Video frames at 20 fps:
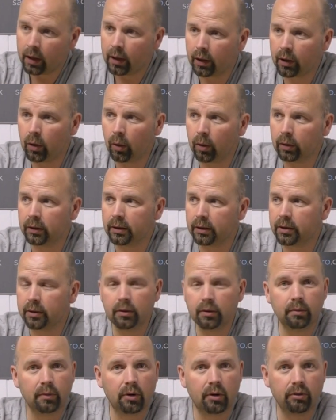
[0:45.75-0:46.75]
according
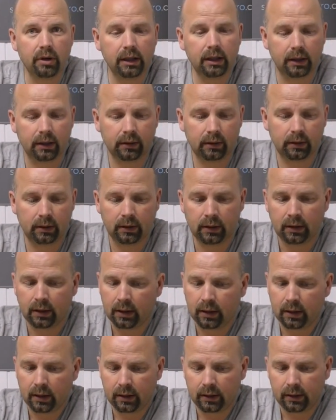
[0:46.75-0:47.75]
to Marina,
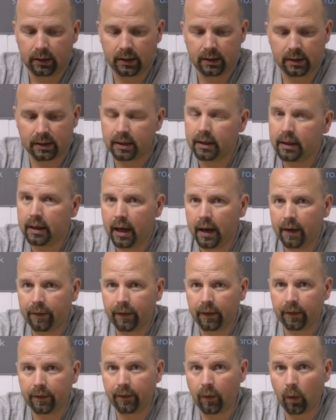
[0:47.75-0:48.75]
the
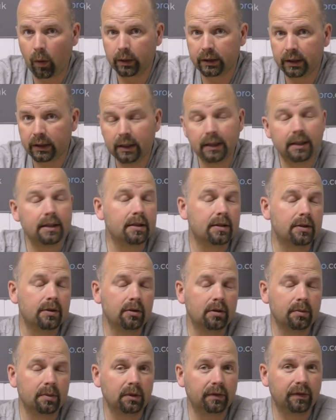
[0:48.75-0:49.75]
CF40 is
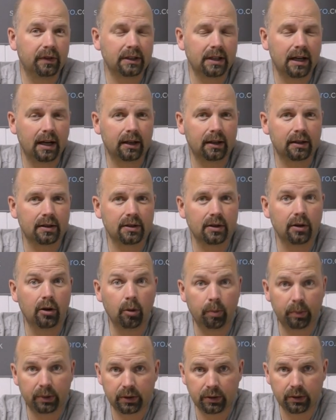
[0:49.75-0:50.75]
suitable for tanks
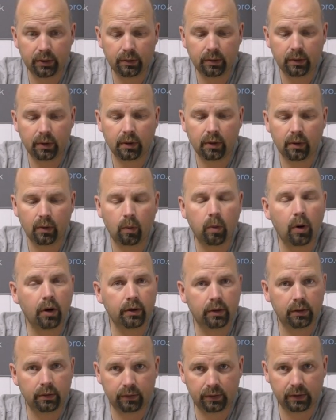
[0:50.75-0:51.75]
up to
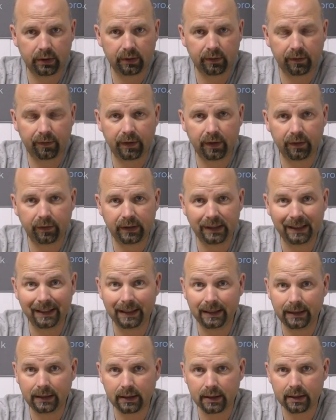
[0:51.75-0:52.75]
150
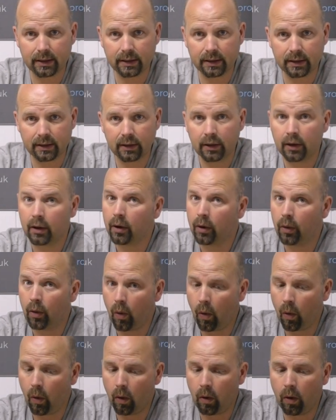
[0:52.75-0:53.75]
litres
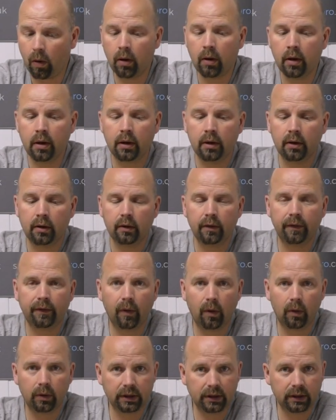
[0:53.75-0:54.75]
or
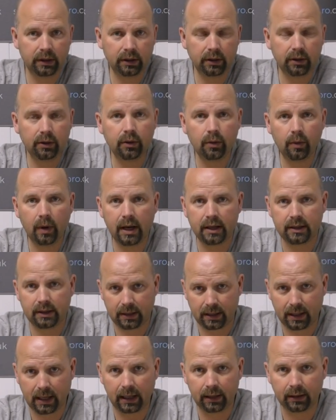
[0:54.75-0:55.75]
40 US
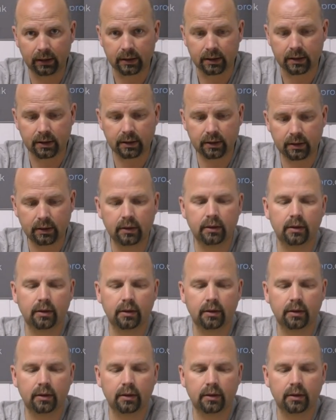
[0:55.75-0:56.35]
gallons.